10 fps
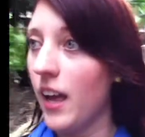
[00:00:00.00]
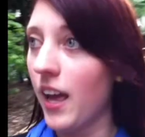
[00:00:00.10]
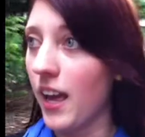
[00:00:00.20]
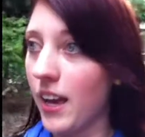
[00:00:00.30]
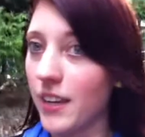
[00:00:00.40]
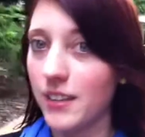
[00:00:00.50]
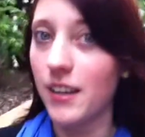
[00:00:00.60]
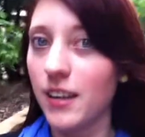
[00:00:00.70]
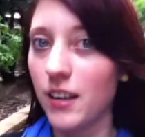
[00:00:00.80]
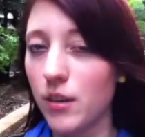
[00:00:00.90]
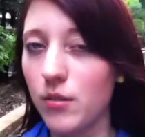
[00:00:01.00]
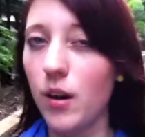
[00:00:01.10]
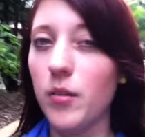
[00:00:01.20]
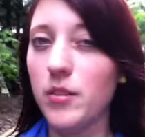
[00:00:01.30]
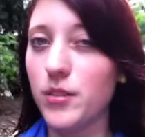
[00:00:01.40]
and you
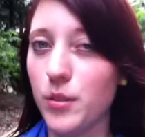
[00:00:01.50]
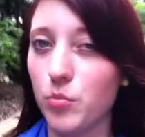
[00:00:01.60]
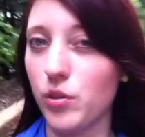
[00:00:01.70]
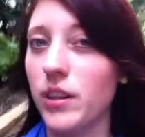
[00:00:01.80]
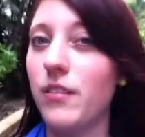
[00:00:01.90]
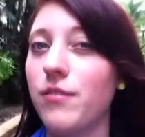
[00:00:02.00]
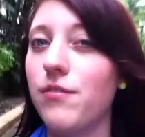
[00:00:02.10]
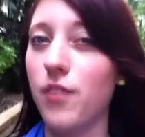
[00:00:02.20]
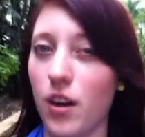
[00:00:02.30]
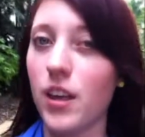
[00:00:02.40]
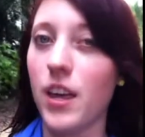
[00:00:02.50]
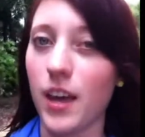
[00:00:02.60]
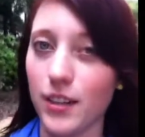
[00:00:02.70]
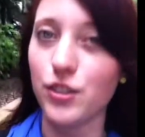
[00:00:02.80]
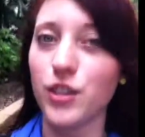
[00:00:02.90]
know there's some real funky
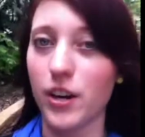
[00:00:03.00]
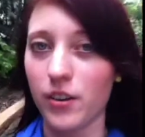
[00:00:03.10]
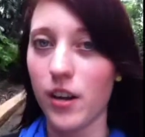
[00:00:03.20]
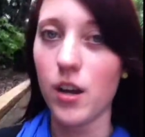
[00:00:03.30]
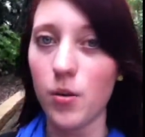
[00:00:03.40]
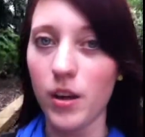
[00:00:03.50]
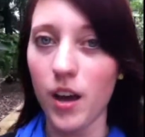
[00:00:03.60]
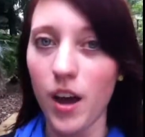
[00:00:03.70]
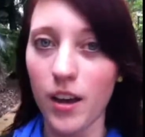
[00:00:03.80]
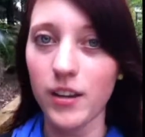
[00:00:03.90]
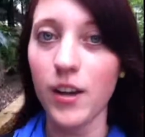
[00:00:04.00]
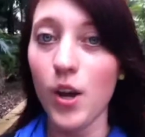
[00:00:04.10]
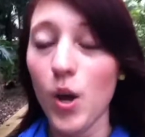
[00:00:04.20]
engineering going on